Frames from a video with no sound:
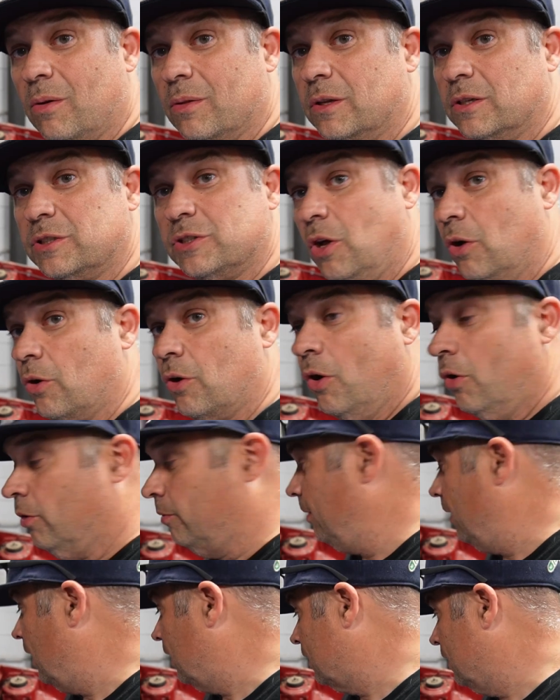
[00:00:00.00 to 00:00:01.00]
There's no going
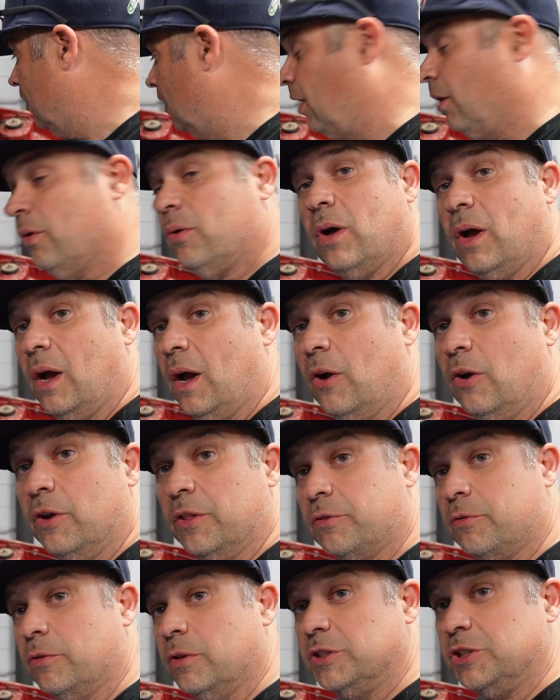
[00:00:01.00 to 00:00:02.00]
back now. I already
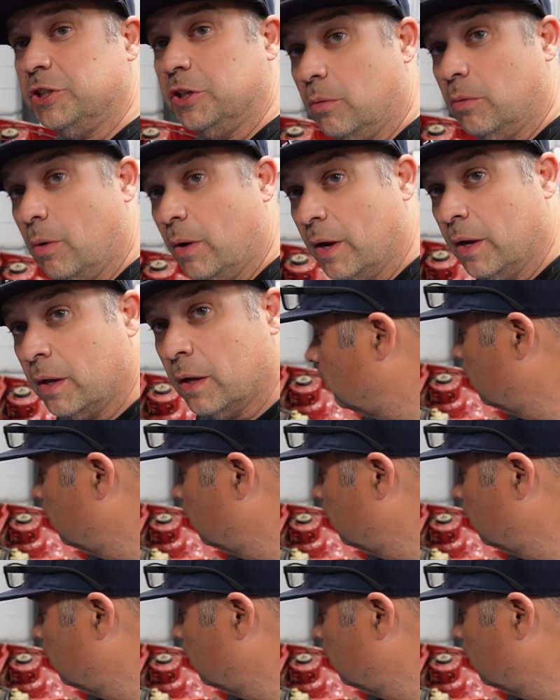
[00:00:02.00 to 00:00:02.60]
threw this away.